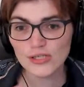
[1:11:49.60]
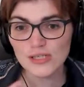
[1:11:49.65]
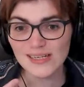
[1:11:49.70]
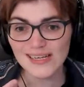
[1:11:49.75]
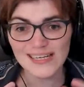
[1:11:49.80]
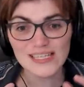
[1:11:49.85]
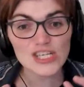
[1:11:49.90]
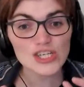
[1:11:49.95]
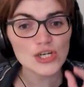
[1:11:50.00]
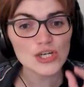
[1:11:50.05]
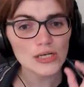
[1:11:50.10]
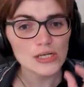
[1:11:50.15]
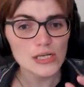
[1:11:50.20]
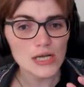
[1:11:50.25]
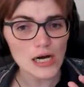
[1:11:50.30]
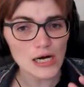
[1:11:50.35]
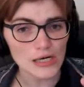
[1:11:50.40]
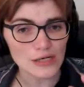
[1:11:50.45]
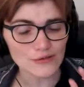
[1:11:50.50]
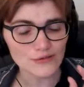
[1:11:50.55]
isn't
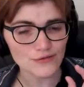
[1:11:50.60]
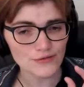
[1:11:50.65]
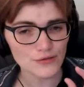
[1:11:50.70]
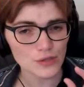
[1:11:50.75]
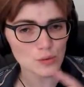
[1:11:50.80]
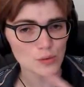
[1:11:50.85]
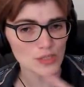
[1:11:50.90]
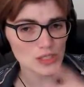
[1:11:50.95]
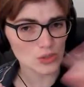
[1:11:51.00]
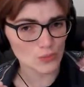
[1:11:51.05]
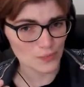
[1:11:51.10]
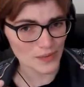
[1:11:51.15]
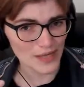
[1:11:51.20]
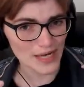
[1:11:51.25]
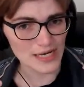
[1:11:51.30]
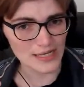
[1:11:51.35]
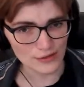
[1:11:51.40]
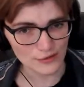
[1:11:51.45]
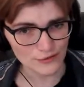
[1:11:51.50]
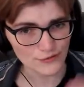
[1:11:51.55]
enough to
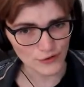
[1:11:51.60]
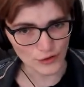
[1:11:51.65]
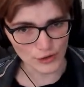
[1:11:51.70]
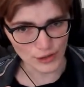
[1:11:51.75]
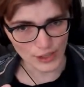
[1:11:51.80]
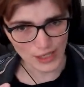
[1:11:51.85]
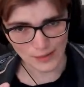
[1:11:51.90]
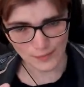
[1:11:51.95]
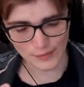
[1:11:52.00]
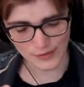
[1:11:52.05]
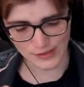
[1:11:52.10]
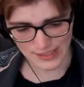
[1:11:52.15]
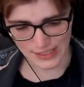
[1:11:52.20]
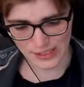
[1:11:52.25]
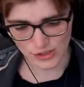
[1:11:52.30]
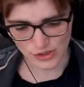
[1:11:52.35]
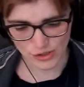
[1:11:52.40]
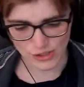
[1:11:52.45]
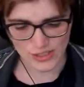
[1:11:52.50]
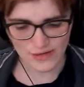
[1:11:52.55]
explain the full Hubble
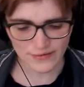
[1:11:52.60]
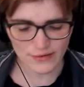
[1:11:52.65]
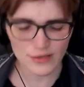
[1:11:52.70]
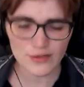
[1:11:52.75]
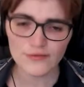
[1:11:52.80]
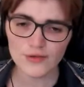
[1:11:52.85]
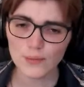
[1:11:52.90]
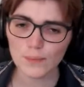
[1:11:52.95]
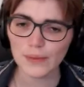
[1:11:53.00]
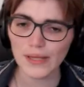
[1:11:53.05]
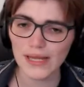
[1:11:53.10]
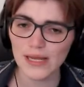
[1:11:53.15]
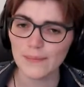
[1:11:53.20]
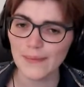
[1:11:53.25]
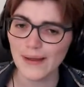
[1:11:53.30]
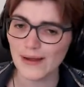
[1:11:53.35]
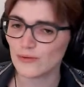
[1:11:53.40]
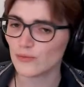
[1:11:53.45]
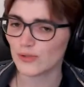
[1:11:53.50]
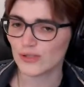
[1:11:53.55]
tension. Even if you play
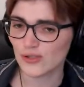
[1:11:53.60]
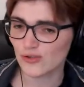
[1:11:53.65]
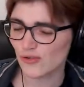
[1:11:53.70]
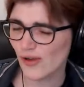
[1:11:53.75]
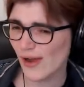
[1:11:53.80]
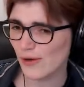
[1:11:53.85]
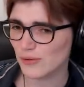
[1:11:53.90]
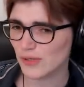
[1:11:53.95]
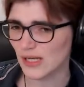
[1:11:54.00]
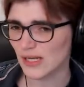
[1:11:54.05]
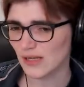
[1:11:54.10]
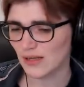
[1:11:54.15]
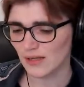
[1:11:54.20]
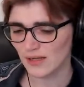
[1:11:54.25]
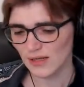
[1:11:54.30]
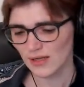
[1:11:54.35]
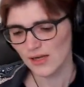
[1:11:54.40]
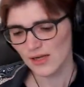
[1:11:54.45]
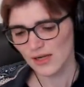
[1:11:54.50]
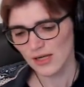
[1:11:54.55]
about with crowding,
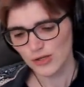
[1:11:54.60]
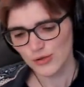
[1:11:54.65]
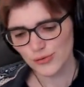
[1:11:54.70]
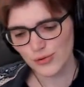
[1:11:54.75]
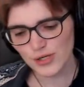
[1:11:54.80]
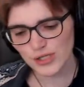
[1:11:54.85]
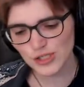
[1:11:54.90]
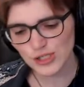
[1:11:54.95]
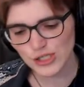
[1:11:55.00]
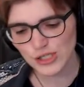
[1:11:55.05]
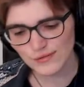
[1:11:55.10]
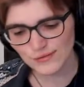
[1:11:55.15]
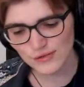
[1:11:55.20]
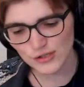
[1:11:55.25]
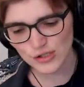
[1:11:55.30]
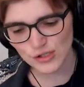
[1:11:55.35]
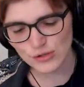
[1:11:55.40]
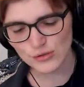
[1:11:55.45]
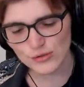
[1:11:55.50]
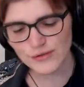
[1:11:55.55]
you can shift the
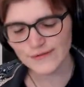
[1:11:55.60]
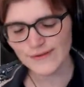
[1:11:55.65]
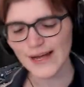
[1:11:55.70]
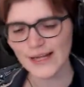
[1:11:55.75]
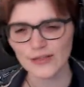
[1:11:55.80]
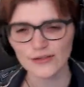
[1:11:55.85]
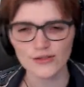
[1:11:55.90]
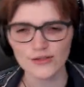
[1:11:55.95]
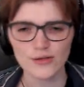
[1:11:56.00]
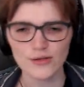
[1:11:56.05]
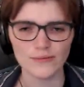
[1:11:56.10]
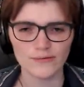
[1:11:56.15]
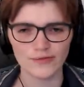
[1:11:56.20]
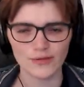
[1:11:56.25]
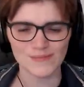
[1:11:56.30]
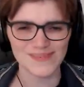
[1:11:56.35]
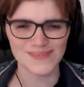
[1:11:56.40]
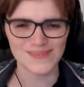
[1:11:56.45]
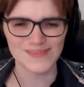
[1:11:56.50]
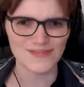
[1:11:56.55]
Schu's value
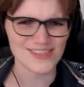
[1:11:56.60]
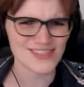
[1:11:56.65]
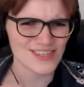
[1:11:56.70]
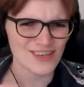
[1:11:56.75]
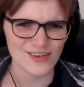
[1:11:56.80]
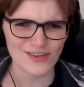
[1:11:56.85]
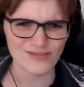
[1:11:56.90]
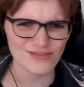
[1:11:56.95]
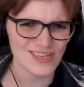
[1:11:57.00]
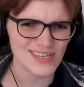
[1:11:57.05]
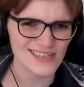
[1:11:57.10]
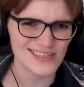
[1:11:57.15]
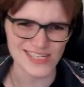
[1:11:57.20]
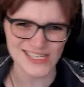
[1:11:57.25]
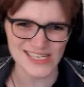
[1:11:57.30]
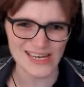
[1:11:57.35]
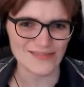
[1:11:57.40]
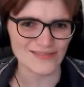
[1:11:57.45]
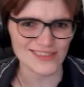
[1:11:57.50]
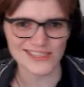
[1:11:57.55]
from 73 to
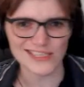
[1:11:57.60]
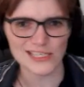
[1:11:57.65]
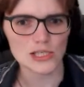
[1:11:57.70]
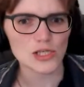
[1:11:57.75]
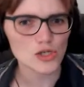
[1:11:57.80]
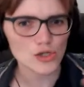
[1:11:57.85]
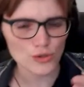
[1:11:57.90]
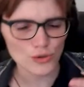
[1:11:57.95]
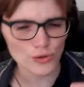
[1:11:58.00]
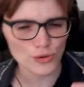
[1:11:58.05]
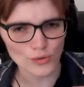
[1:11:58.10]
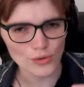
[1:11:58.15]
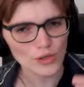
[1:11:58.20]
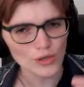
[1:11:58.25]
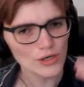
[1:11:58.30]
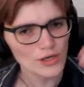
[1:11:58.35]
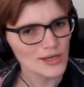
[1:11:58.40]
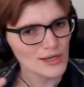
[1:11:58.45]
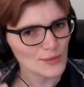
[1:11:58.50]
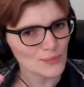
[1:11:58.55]
72,
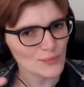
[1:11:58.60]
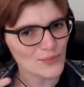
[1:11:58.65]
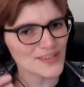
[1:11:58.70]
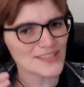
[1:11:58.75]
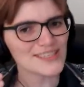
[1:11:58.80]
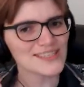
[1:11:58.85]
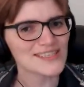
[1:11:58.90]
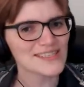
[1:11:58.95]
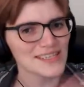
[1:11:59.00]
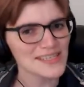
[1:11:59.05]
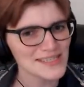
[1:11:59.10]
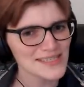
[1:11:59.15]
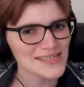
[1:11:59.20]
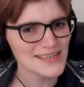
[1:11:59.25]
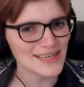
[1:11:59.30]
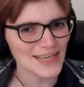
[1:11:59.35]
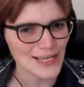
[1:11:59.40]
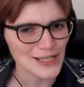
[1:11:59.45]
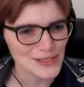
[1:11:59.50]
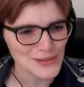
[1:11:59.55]
but it doesn't
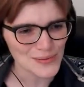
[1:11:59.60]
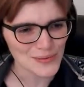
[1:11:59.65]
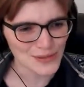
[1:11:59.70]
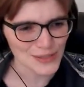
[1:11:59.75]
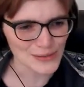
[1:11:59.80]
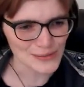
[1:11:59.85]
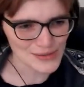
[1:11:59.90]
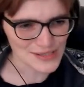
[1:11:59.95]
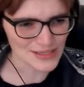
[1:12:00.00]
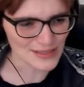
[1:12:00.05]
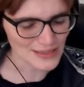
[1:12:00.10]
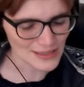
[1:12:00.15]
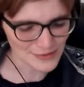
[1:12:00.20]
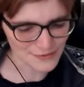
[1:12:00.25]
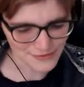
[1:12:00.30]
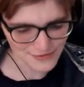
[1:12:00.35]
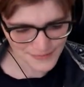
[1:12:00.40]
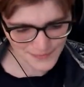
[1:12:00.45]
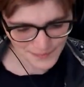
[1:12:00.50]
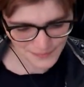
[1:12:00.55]
get you close
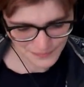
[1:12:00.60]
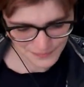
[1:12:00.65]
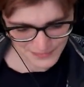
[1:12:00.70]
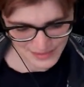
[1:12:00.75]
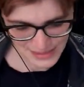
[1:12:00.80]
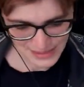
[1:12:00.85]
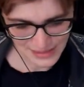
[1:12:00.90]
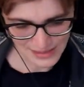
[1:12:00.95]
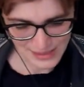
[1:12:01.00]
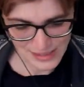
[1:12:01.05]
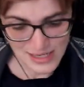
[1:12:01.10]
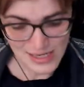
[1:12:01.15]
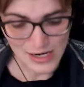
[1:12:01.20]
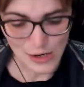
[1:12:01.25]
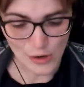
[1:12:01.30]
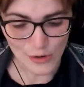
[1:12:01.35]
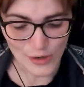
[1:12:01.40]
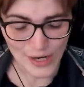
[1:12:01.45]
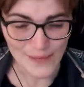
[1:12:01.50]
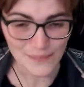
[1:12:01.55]
enough.
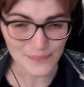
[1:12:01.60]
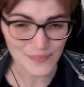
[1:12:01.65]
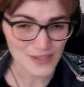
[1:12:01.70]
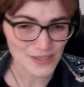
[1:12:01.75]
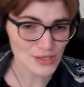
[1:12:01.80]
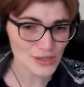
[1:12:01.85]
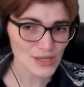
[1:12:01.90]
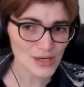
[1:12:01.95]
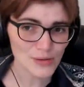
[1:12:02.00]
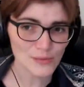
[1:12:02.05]
Okay, so there